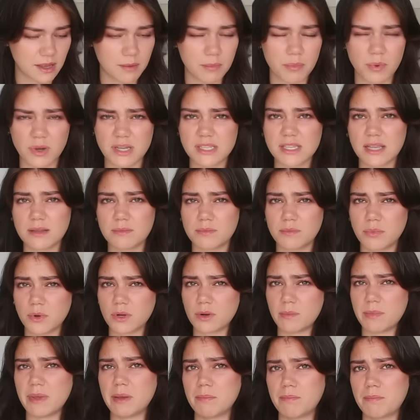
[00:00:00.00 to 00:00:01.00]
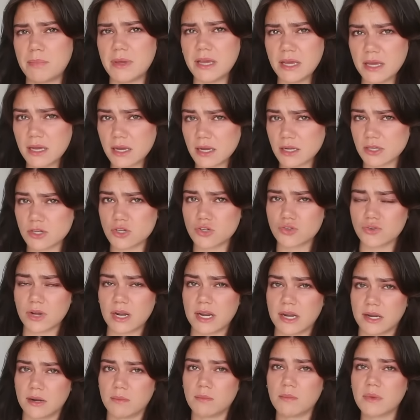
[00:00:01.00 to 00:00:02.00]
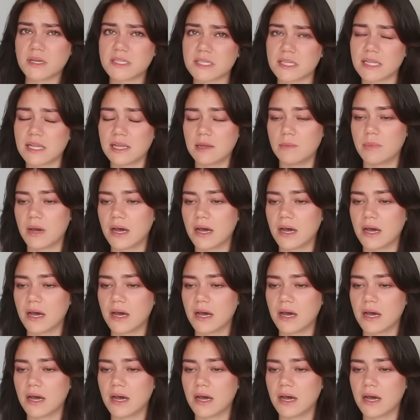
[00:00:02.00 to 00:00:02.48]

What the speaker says: Like, boys have want to be big and shredded and muscly,